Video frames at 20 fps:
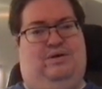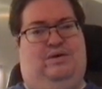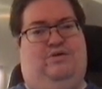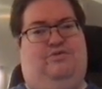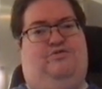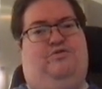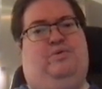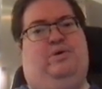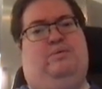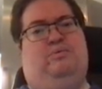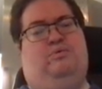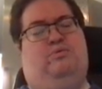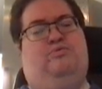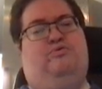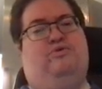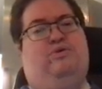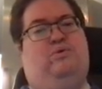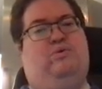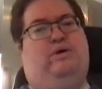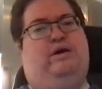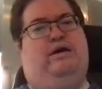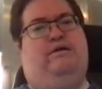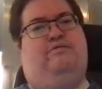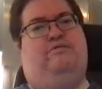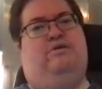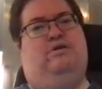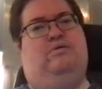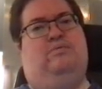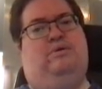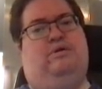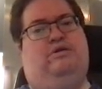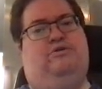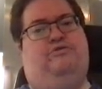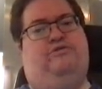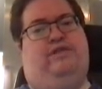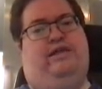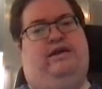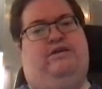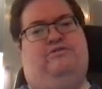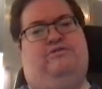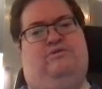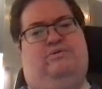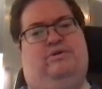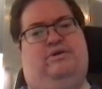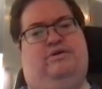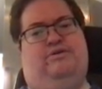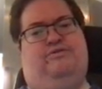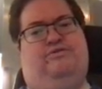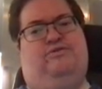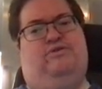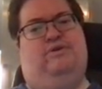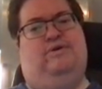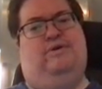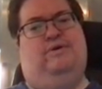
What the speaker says: So what I'm going to look at here in this lecture is